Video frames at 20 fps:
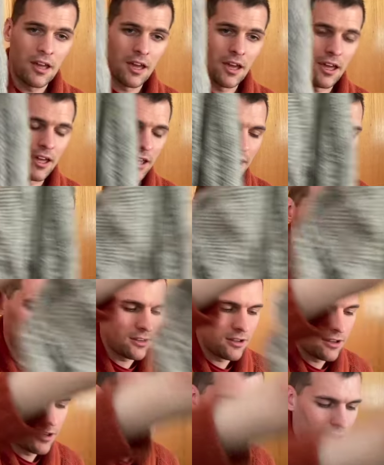and
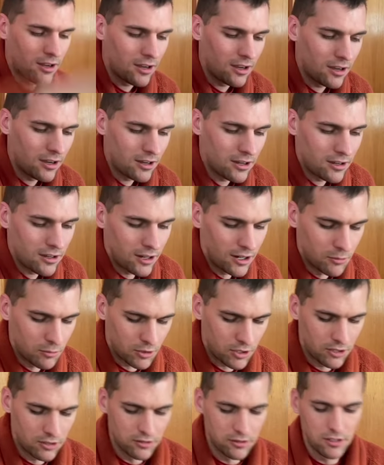I'm
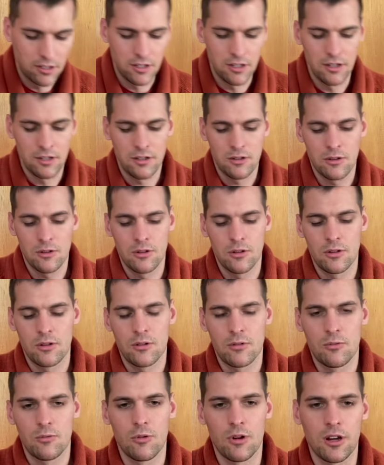currently
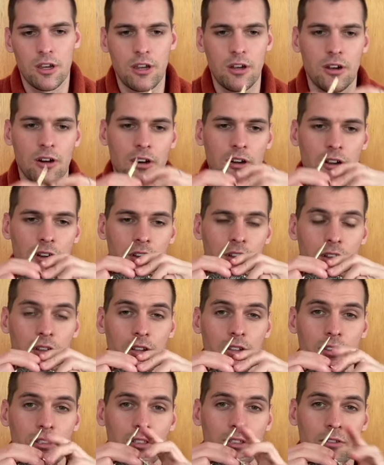working on
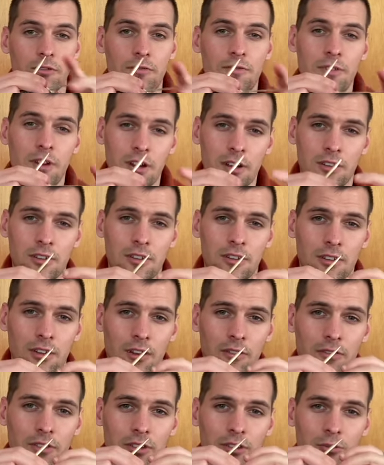the front
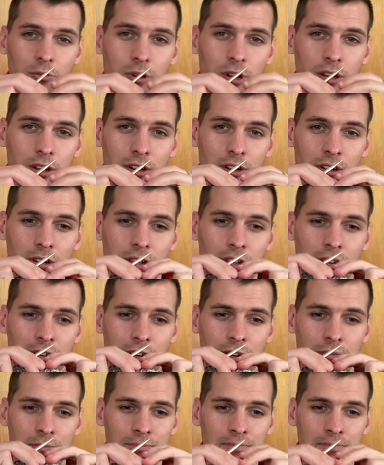of the sweater here.